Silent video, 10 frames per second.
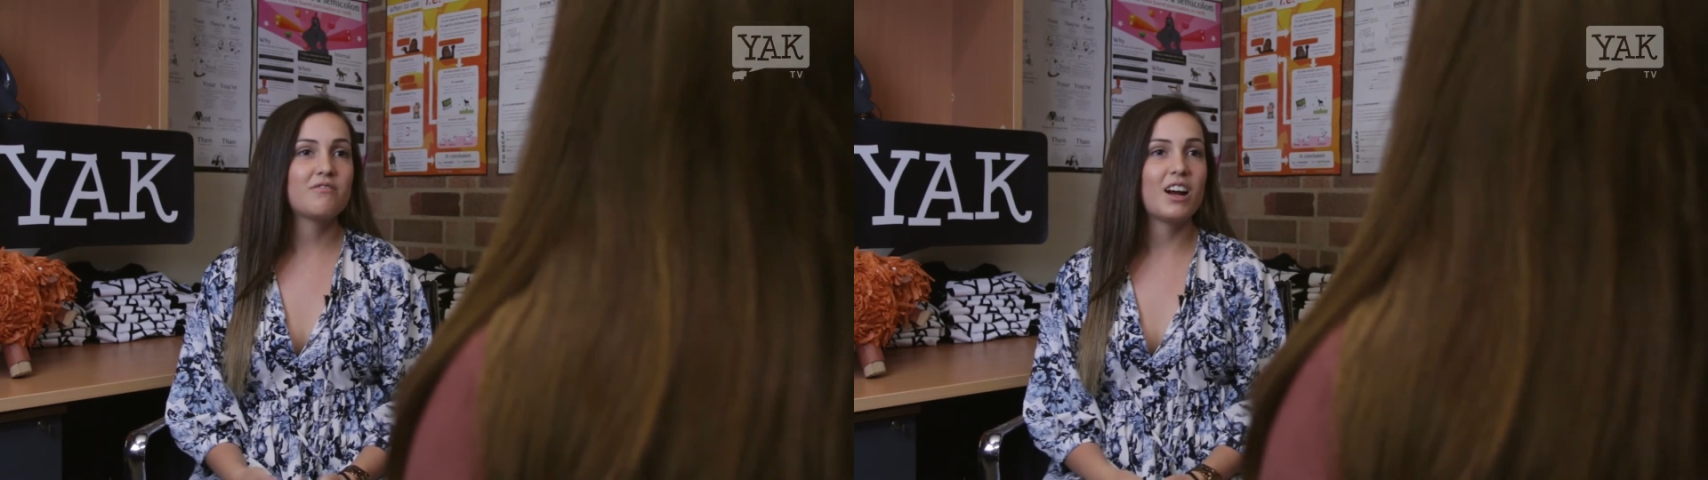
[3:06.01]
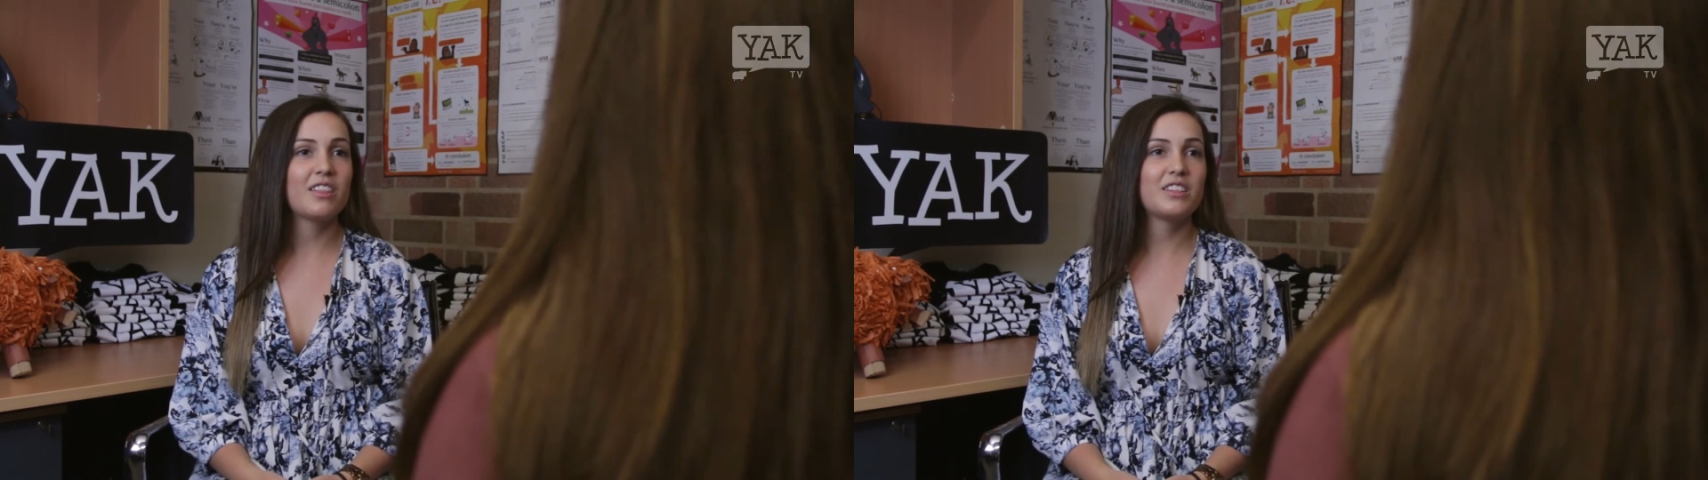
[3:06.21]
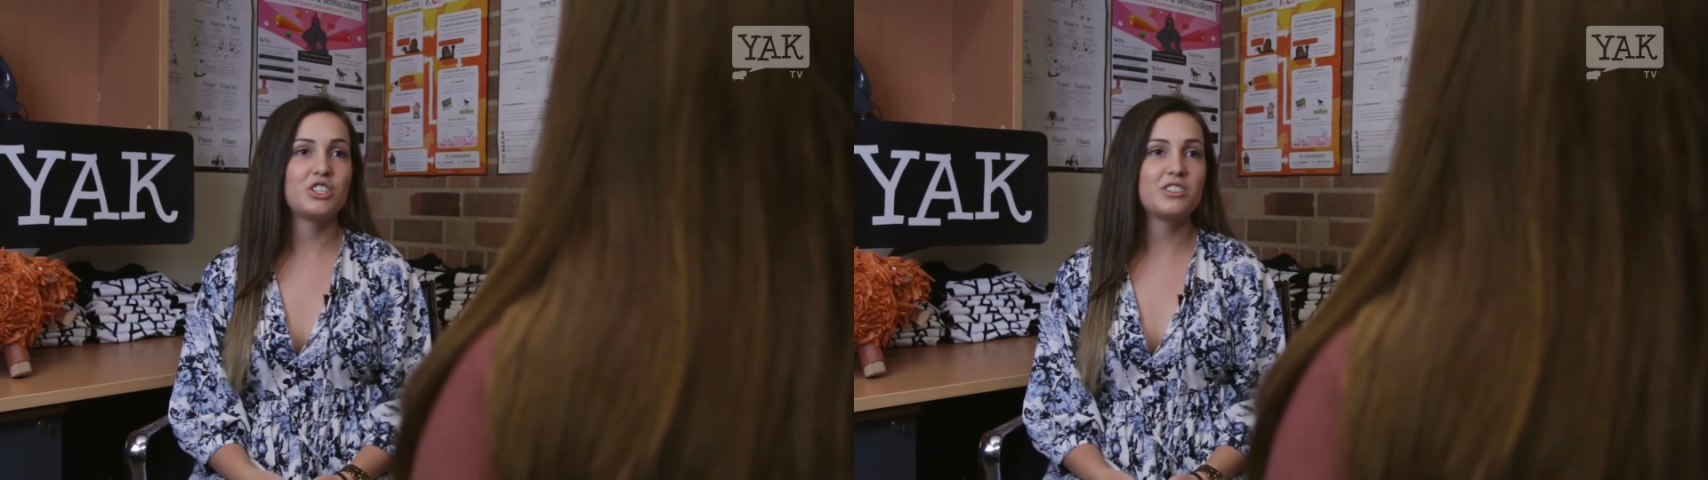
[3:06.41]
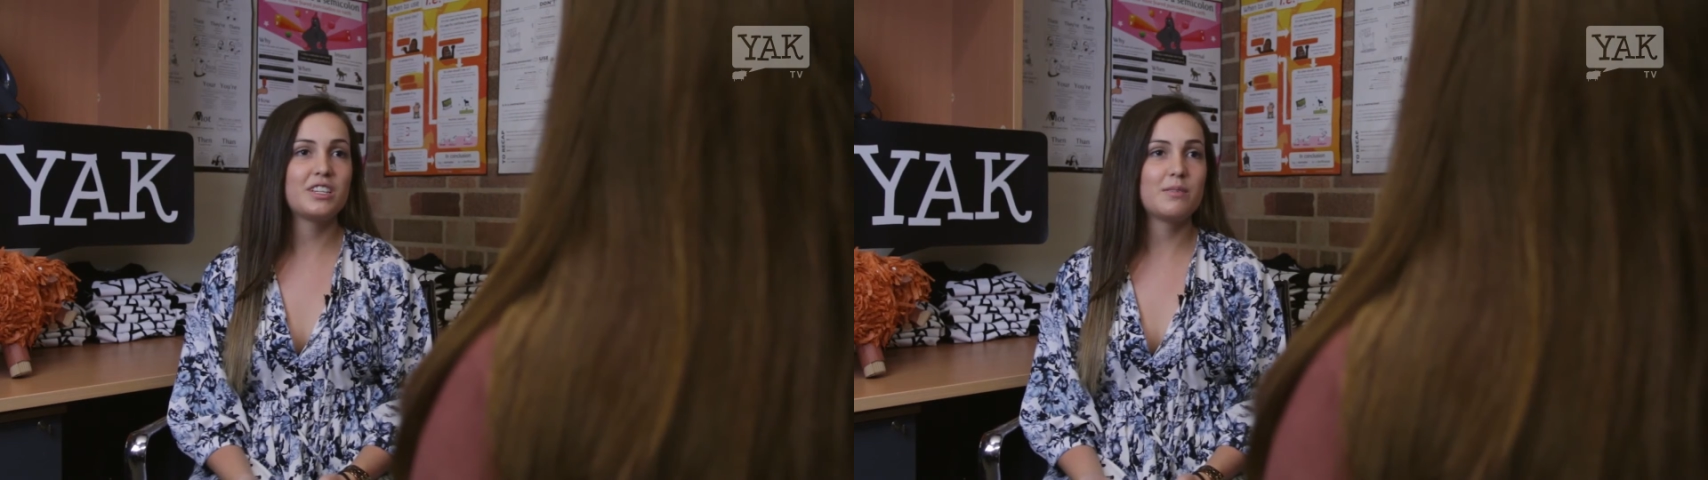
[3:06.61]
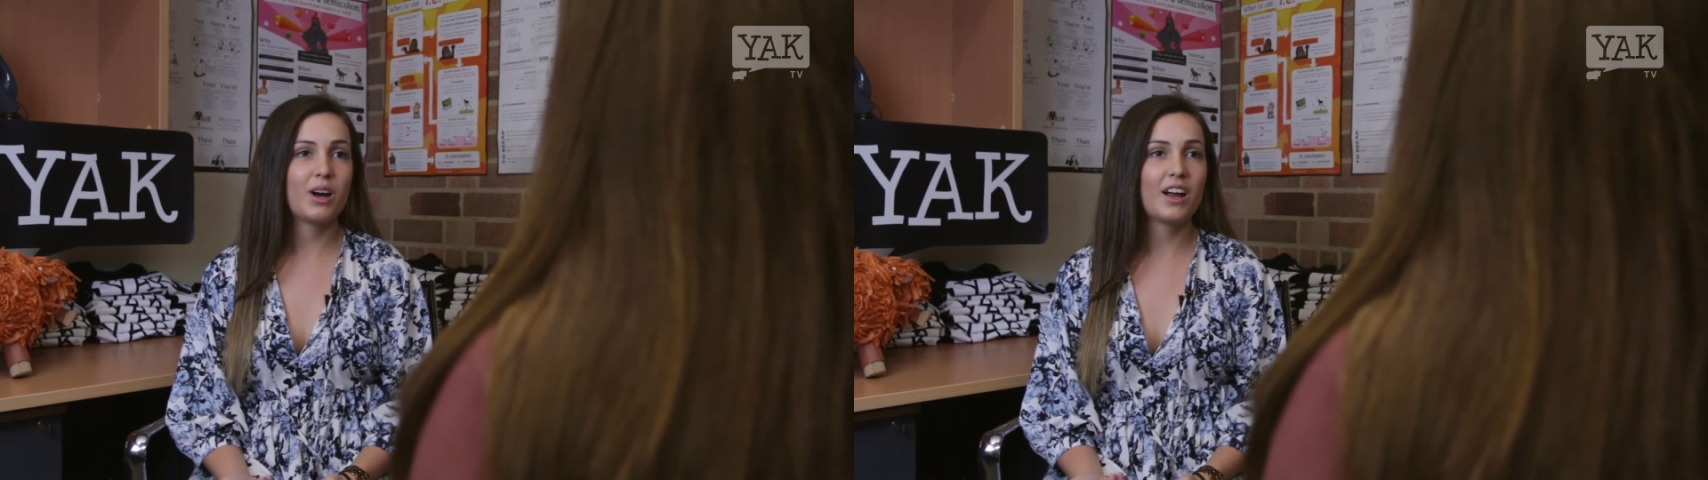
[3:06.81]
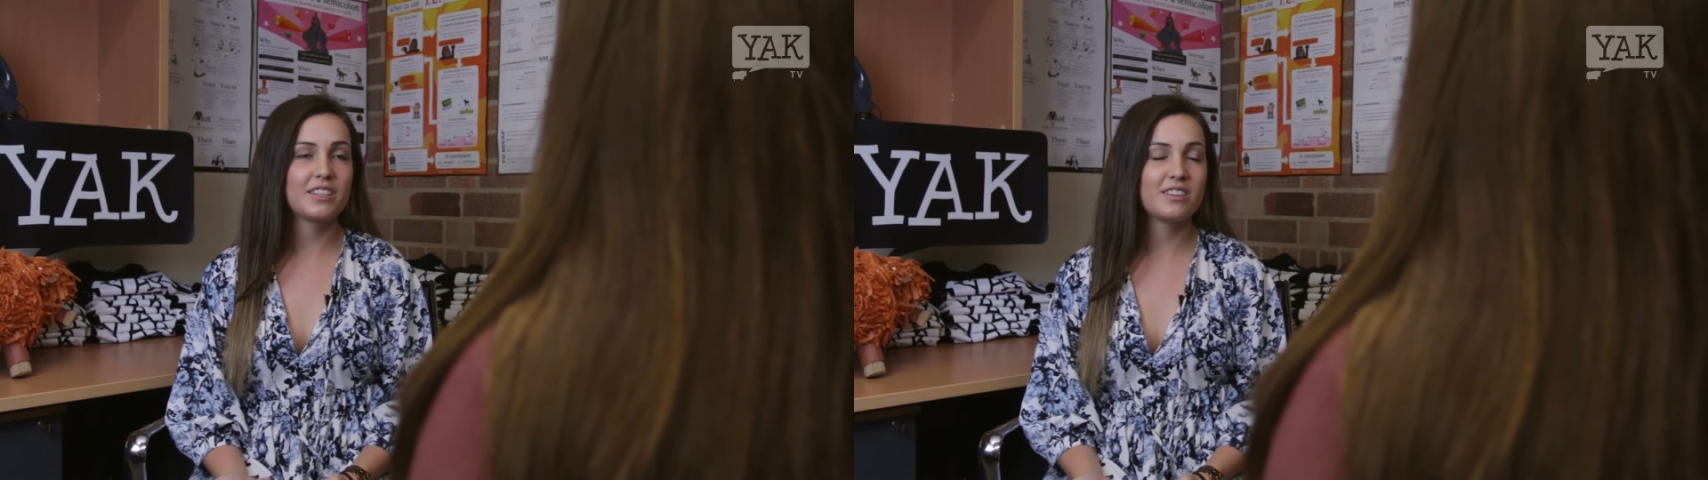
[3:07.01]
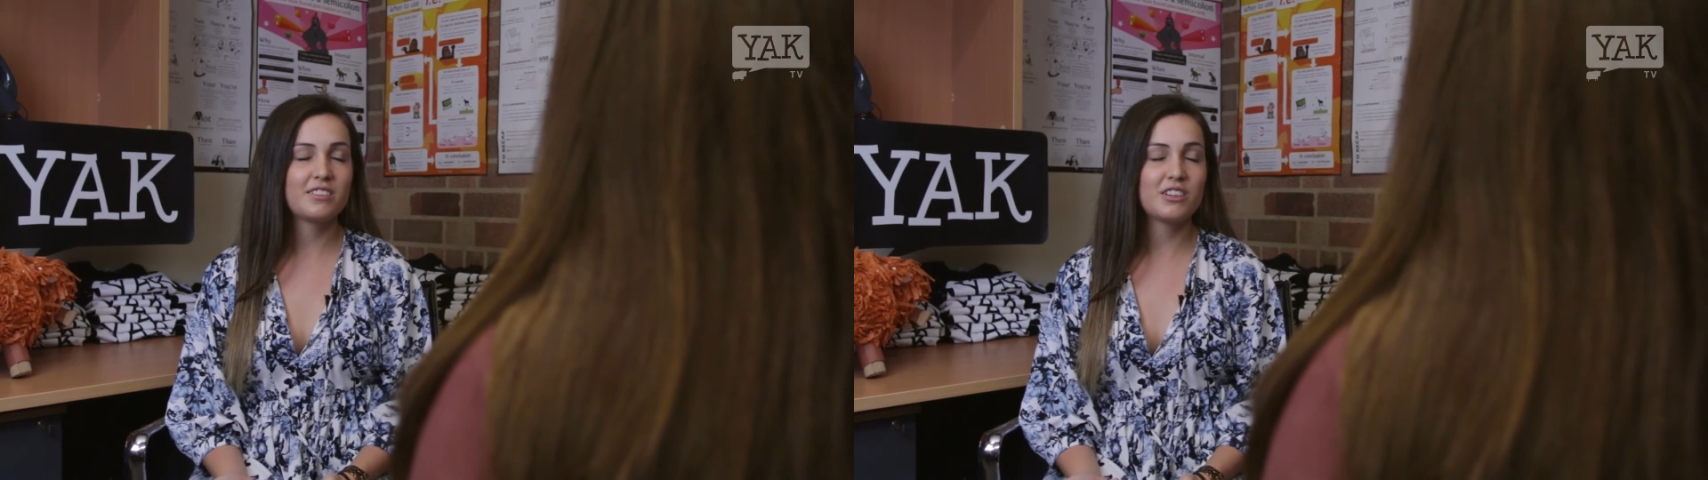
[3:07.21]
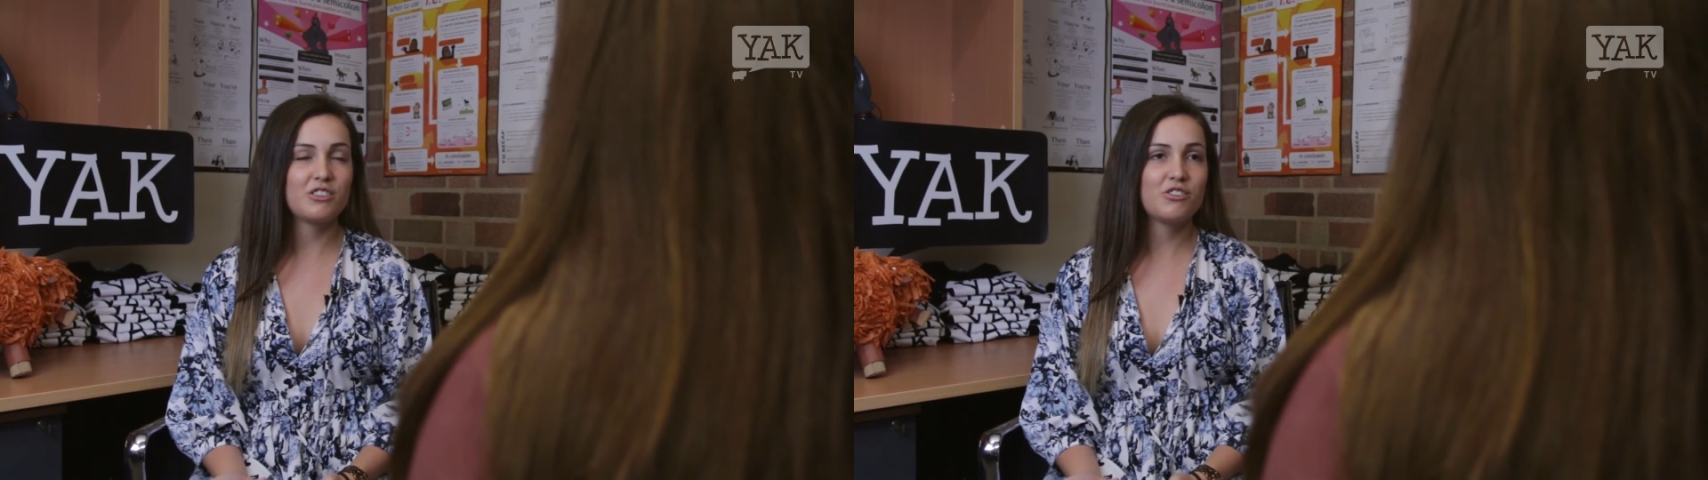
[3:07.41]
rather than just sitting behind a
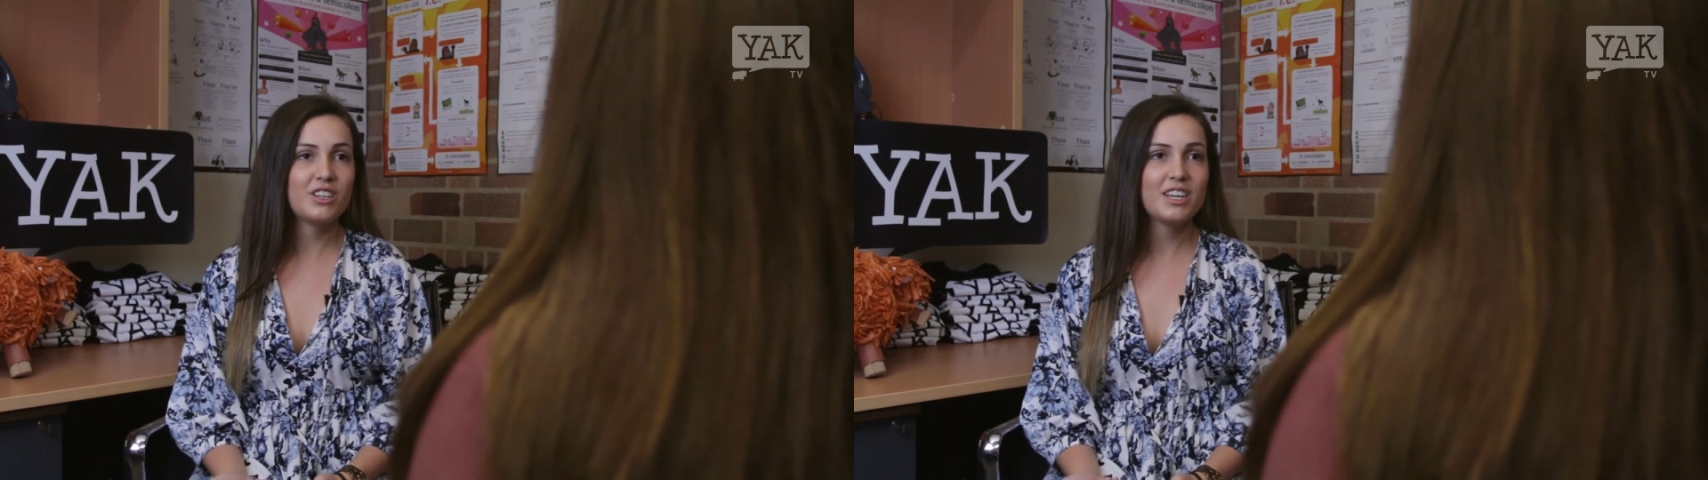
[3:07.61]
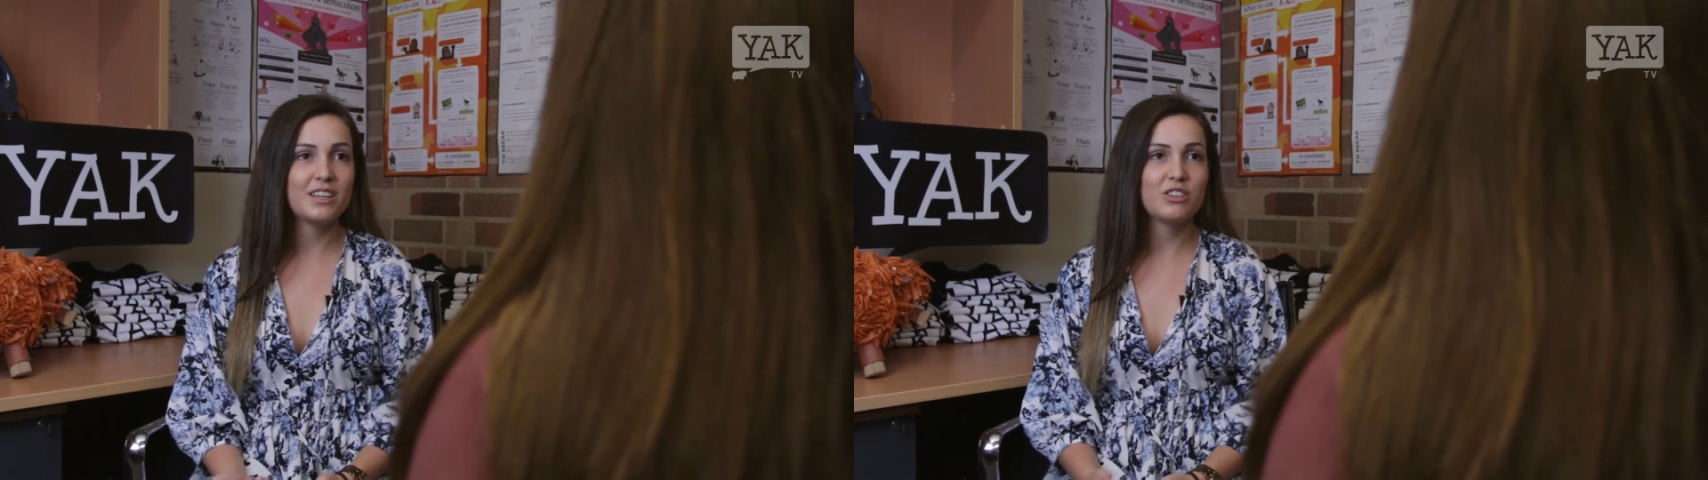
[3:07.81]
desk at uni